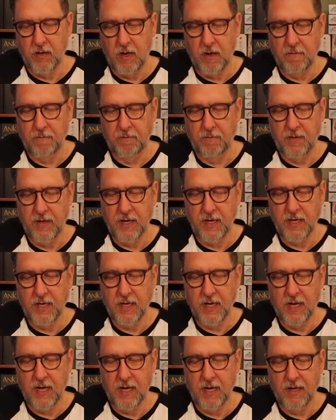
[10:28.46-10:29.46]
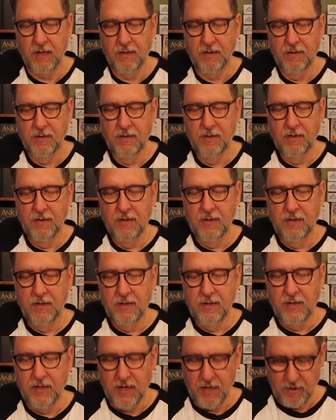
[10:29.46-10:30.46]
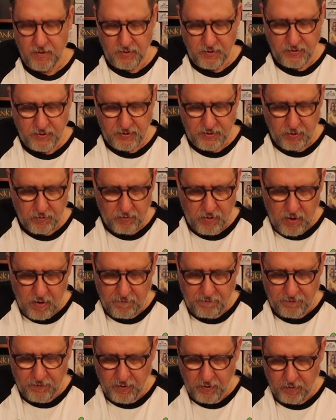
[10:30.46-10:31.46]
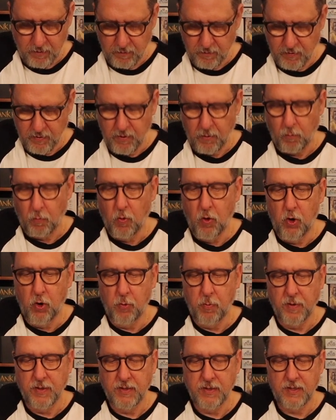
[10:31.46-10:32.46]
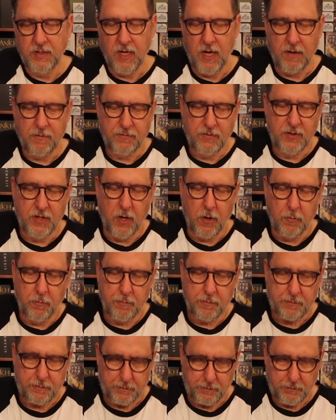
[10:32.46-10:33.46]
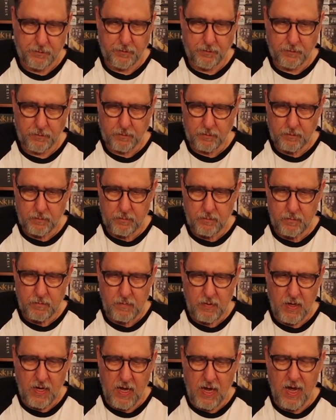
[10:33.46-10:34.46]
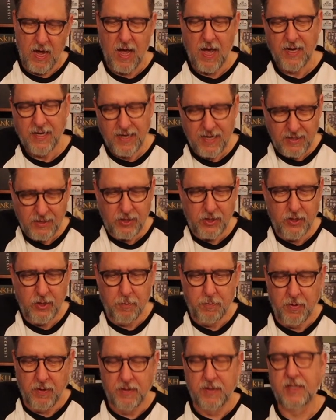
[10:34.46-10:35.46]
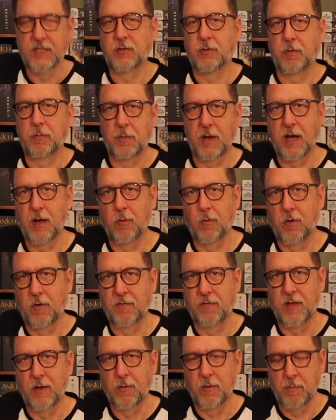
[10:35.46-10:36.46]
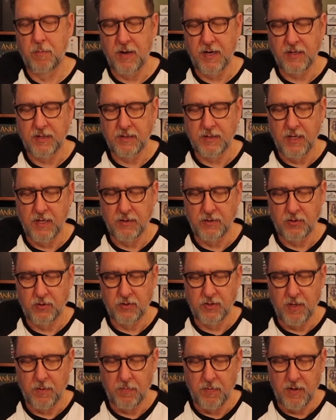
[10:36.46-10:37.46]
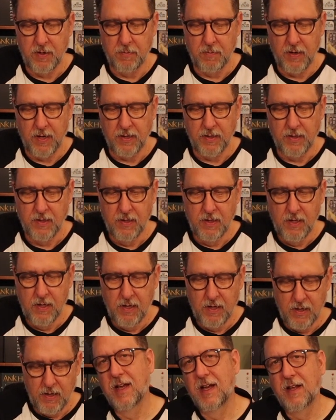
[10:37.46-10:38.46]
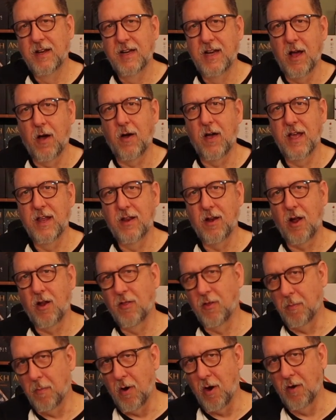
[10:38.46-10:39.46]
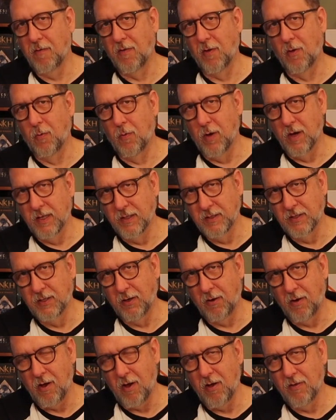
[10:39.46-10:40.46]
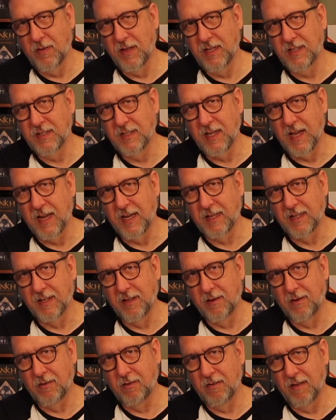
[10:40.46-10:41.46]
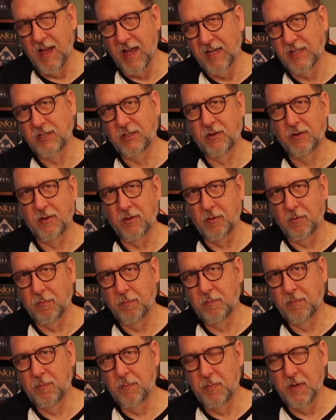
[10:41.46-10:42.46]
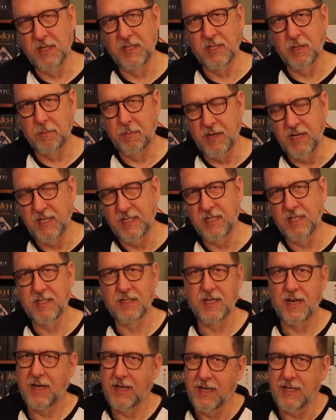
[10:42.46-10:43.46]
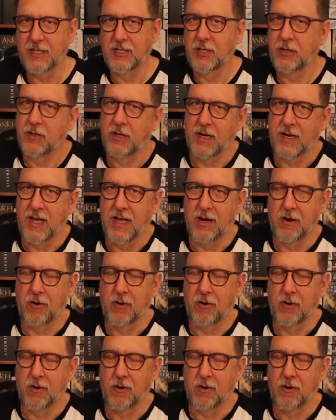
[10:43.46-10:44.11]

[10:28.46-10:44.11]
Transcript: off the you sealed off the room and stuff. So I guess you could put these with Beowulf. That would make sense or something. But now in all the Marvel ones, there are all these like little extra little bits and pieces, and I guess you could